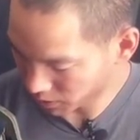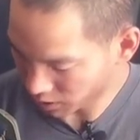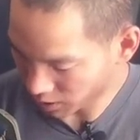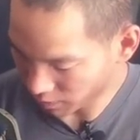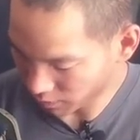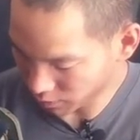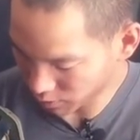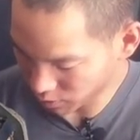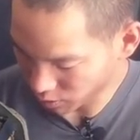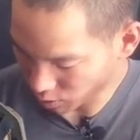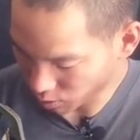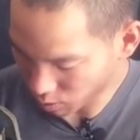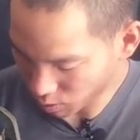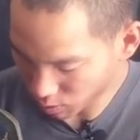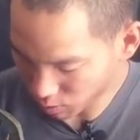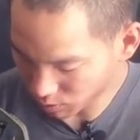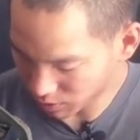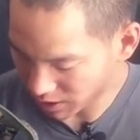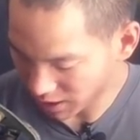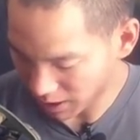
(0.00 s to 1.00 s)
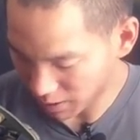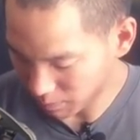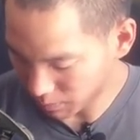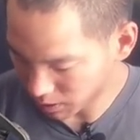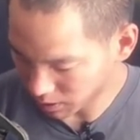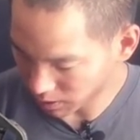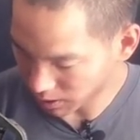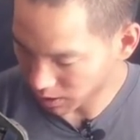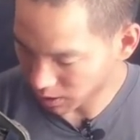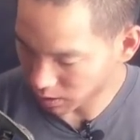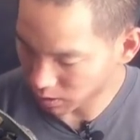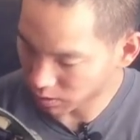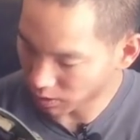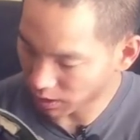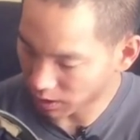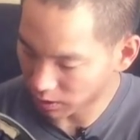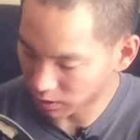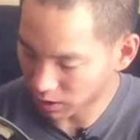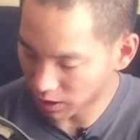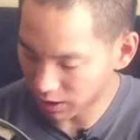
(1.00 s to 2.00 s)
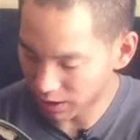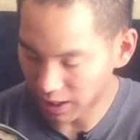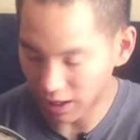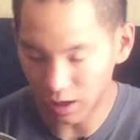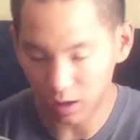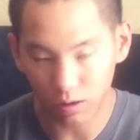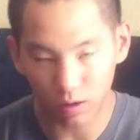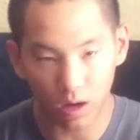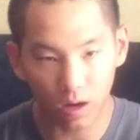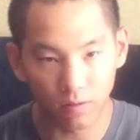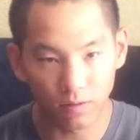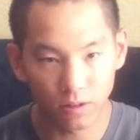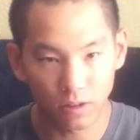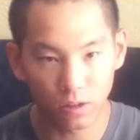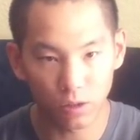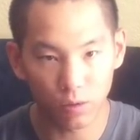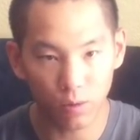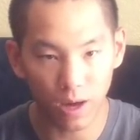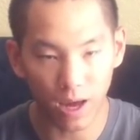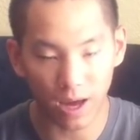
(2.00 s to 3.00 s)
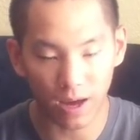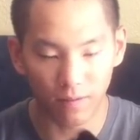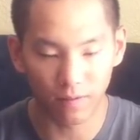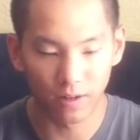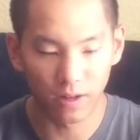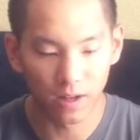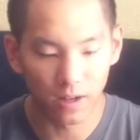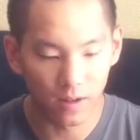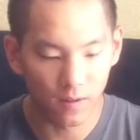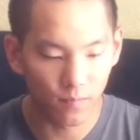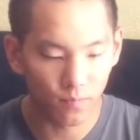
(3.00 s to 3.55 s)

covers the whole gambit, and I like how obviously you have